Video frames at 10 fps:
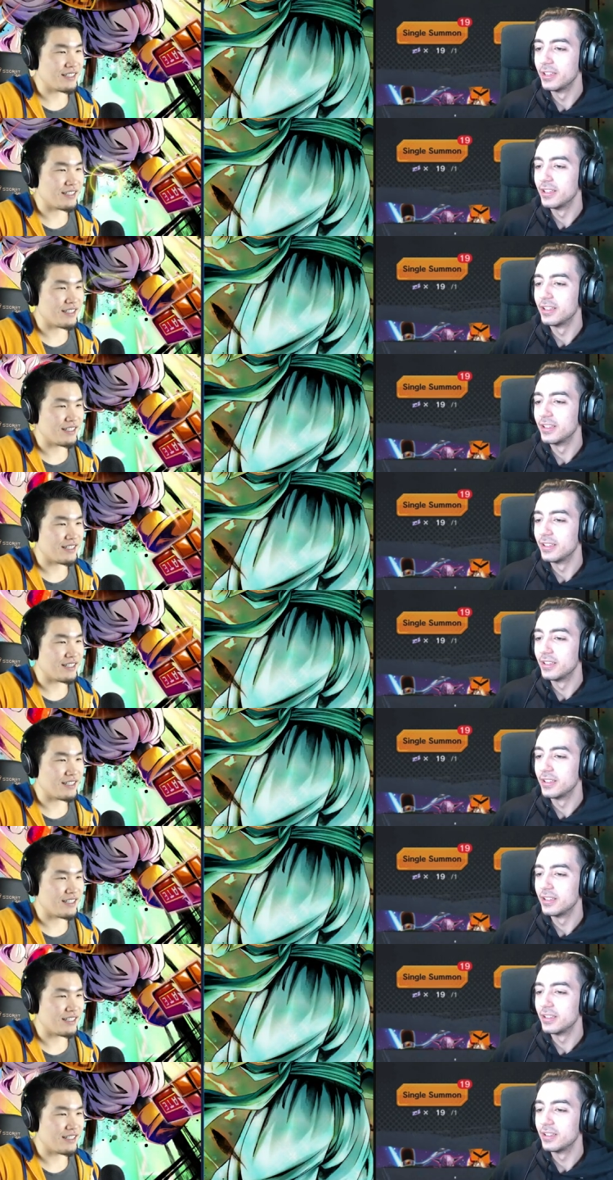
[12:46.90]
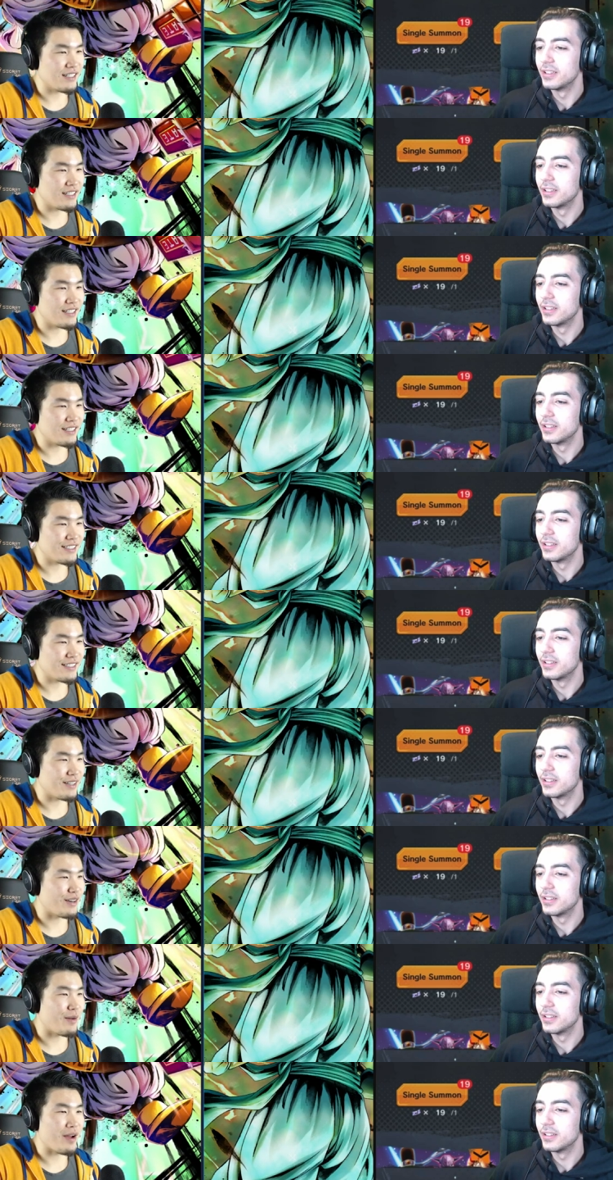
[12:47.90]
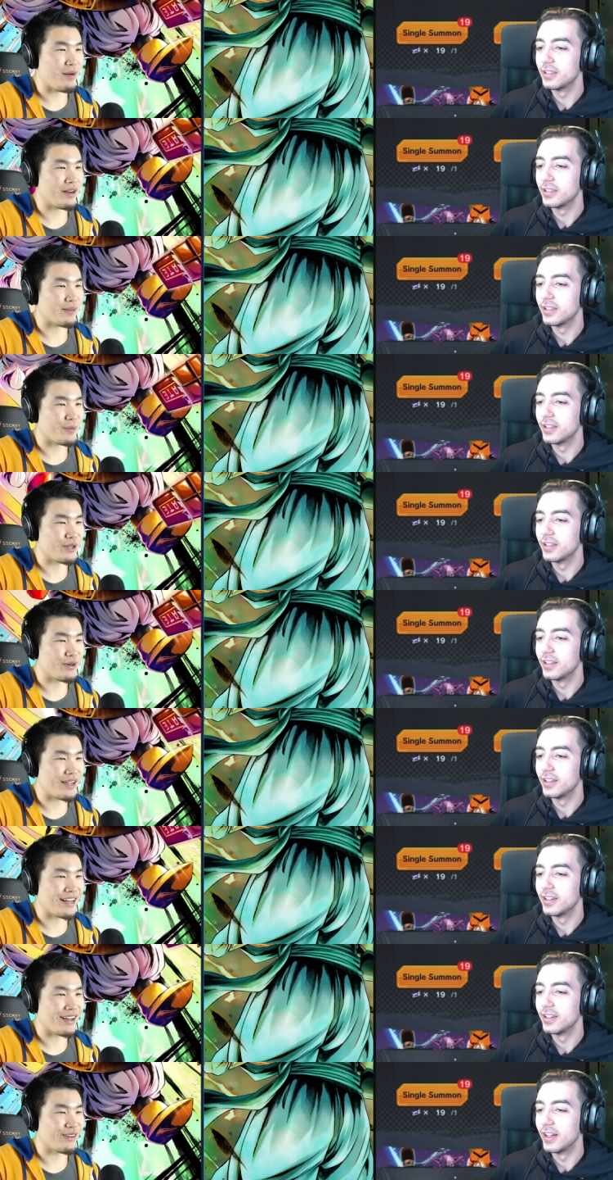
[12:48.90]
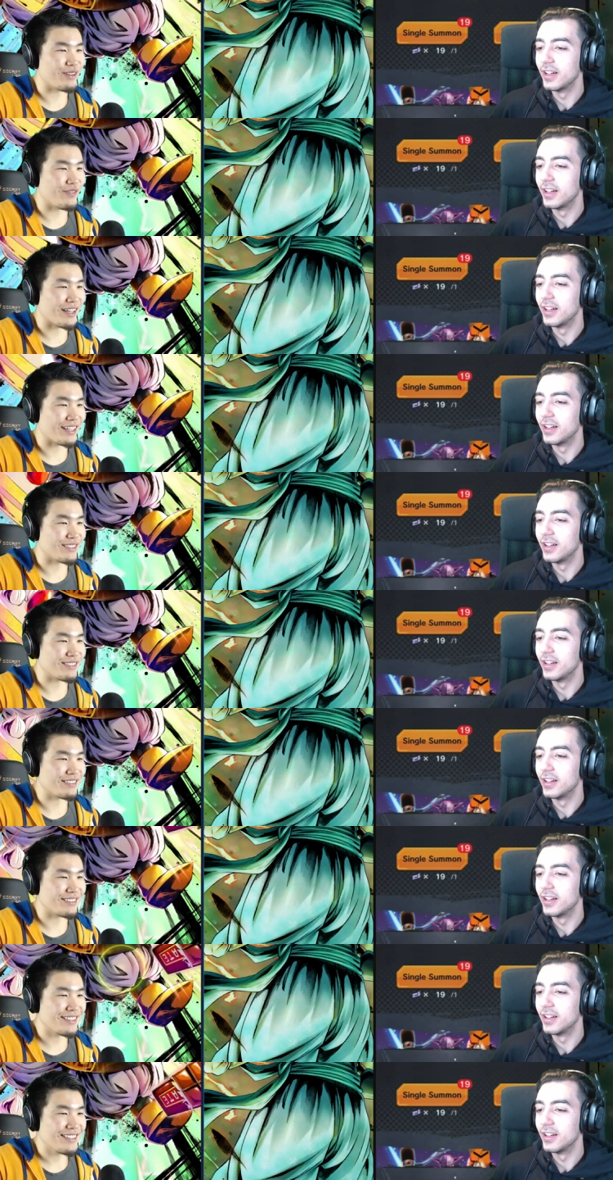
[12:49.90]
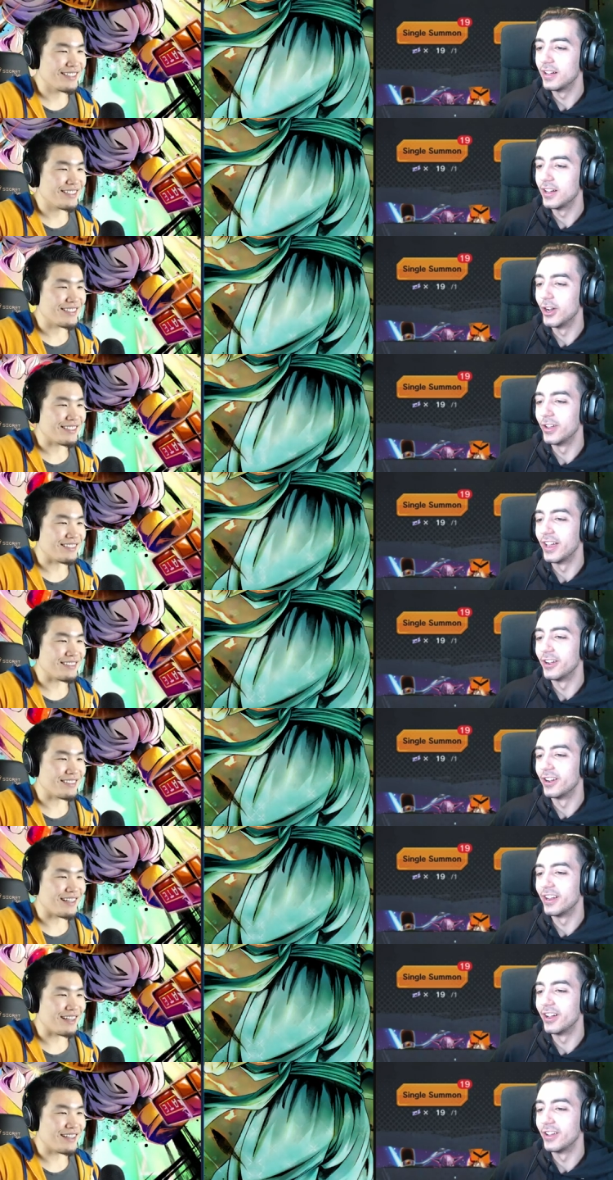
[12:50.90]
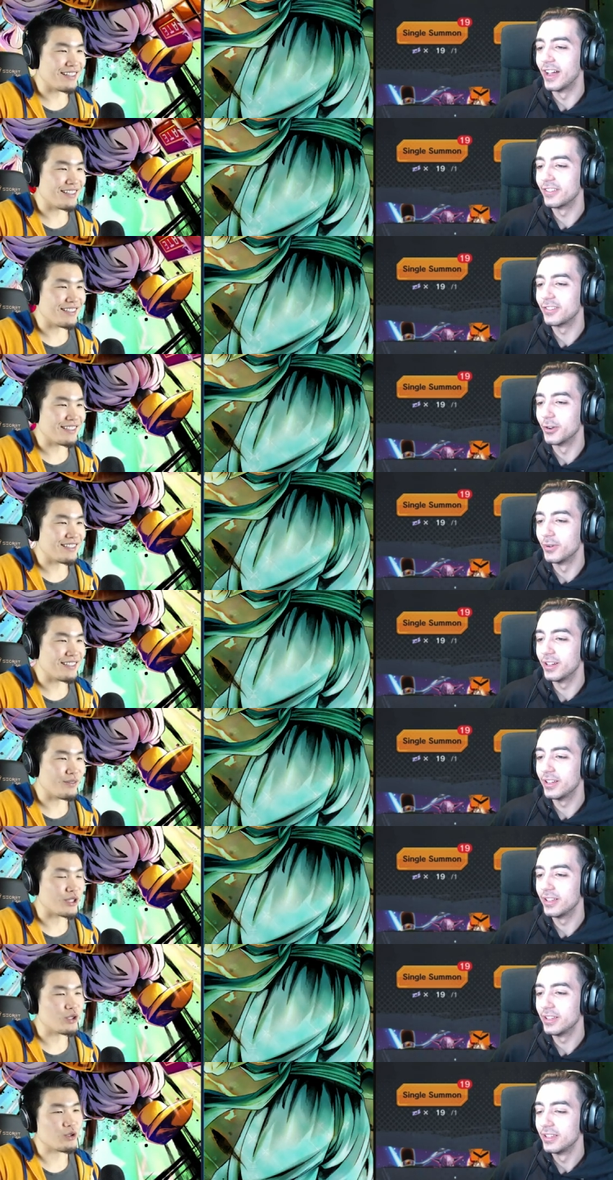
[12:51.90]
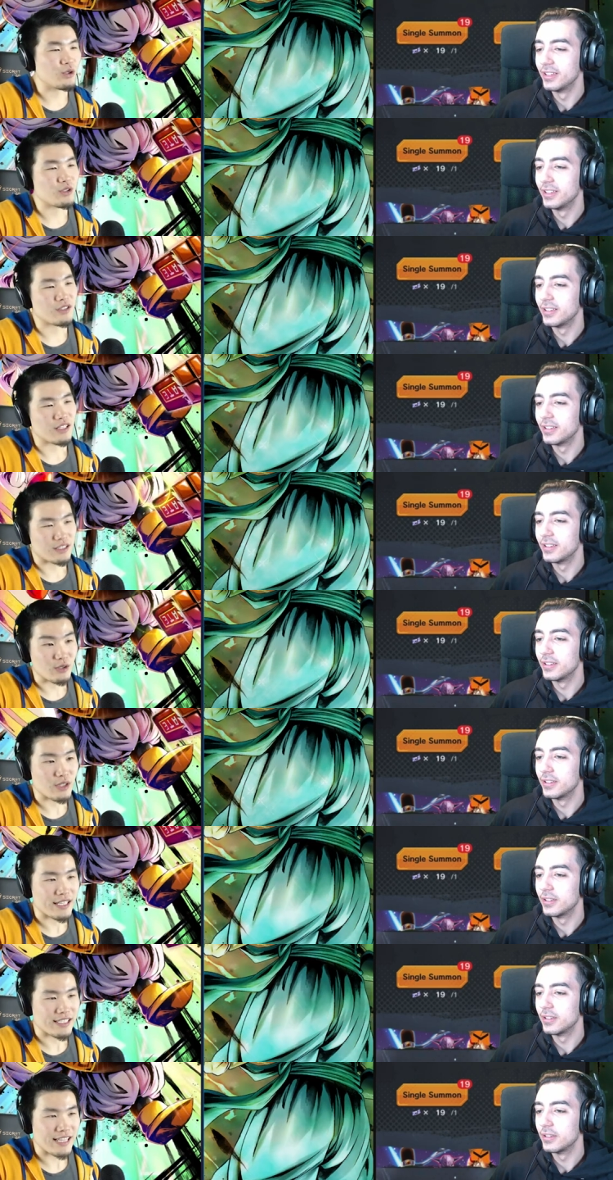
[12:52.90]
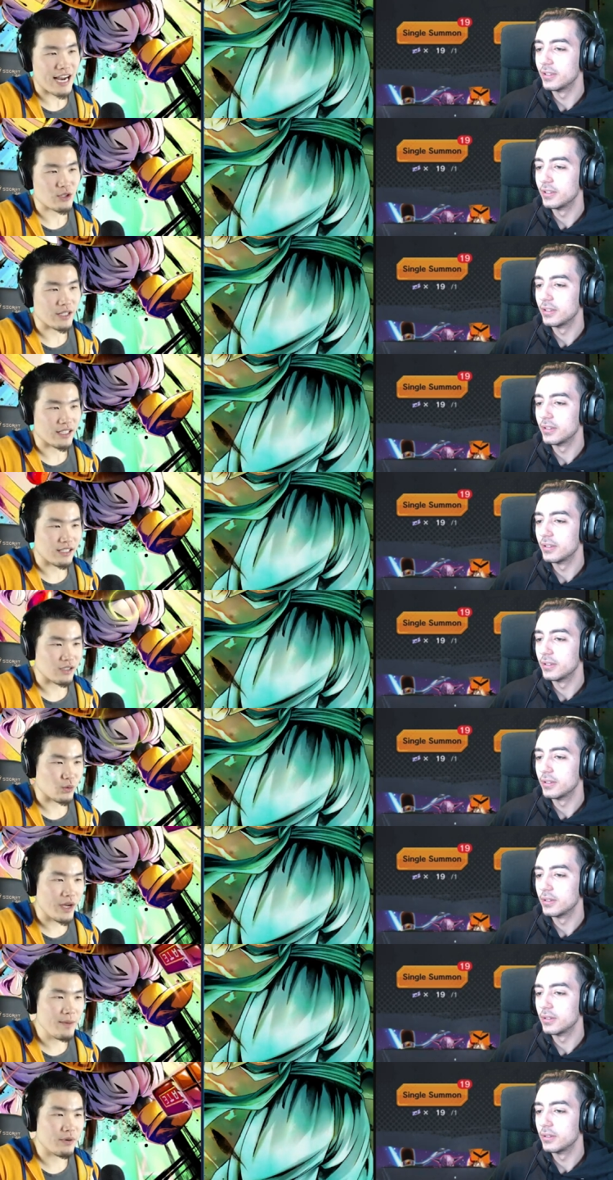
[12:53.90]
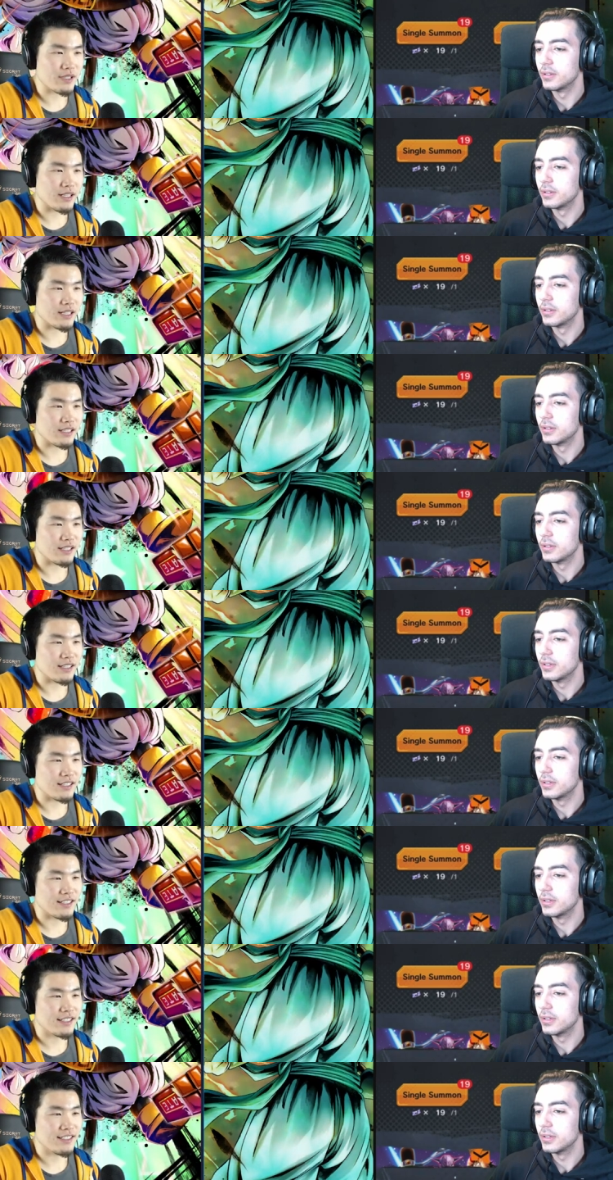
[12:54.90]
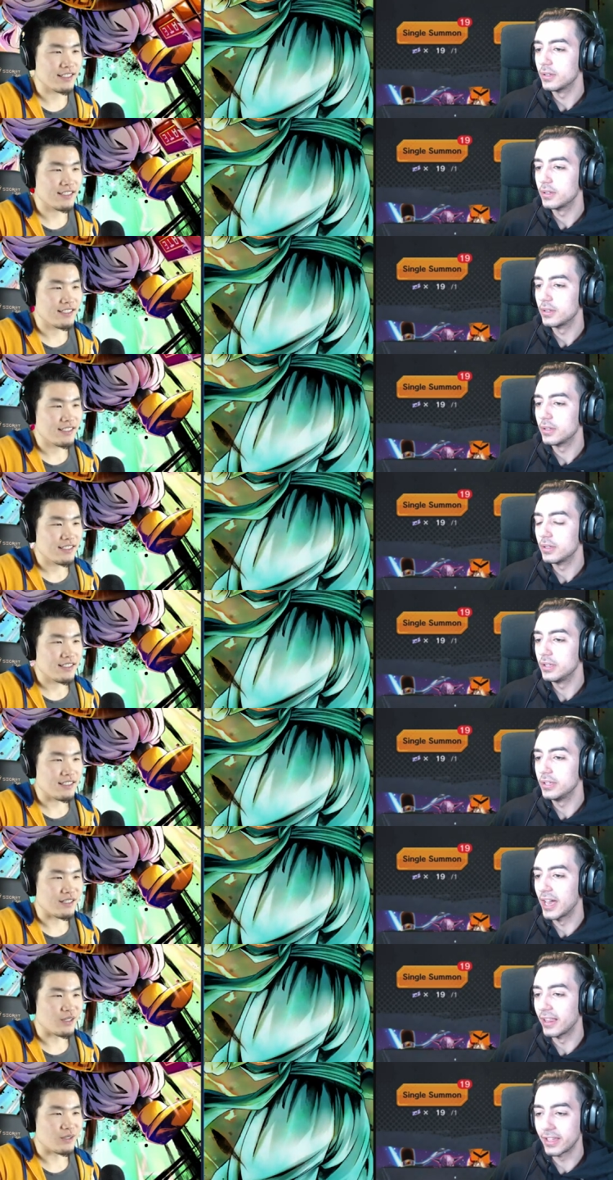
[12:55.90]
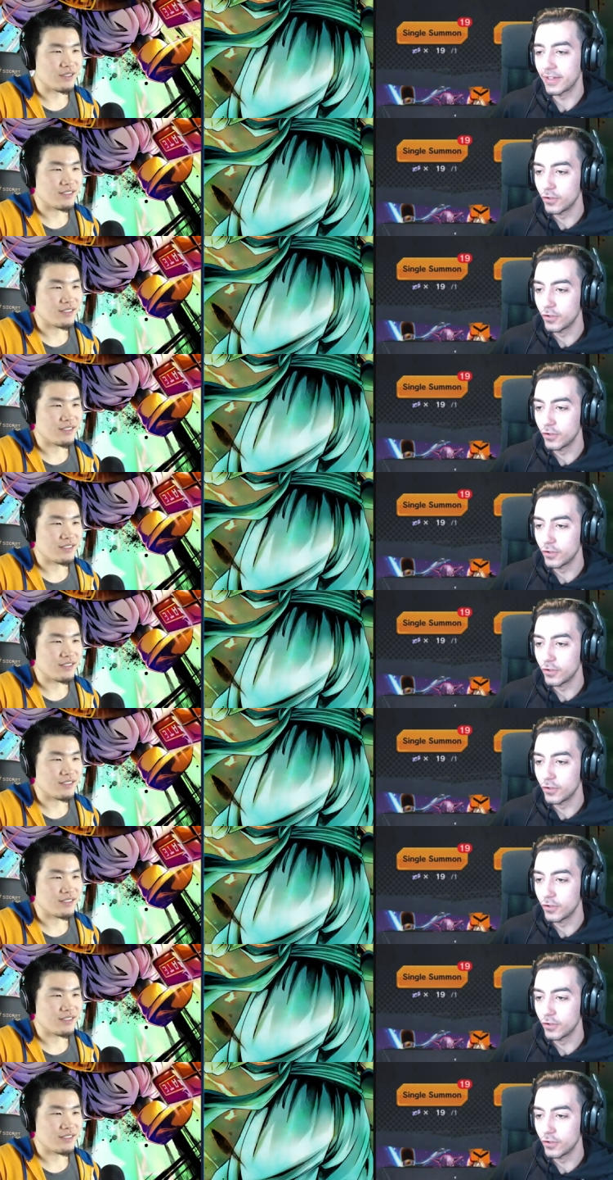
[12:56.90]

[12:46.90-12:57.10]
Speaker 1: I know. I'm on a computer right now. I don't know if I can.
Speaker 2: Oh yeah, you're on. Oh yeah. So. Wait, do you
Speaker 1: like? Is it actual like a swipe or is it like a? Yeah, like if